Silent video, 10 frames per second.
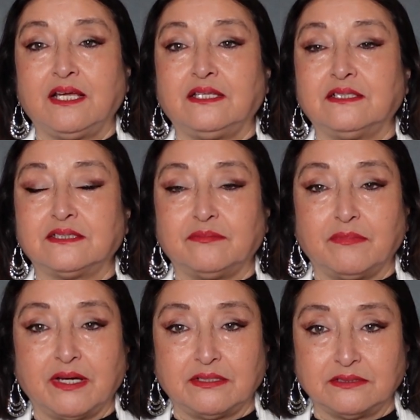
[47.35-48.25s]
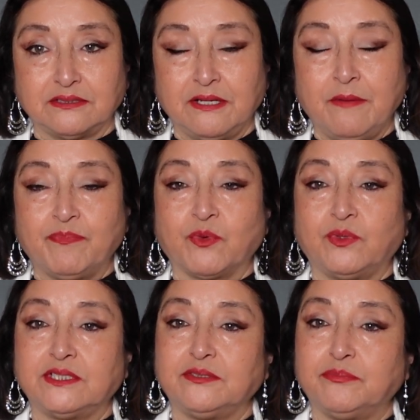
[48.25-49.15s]
It doesn't matter.
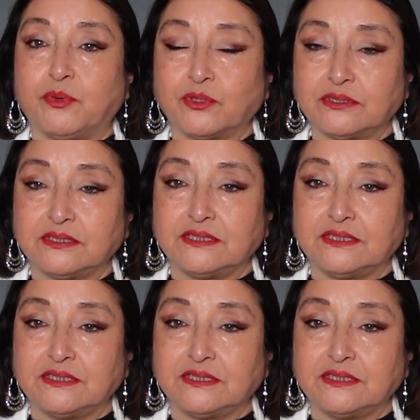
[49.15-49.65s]
What is important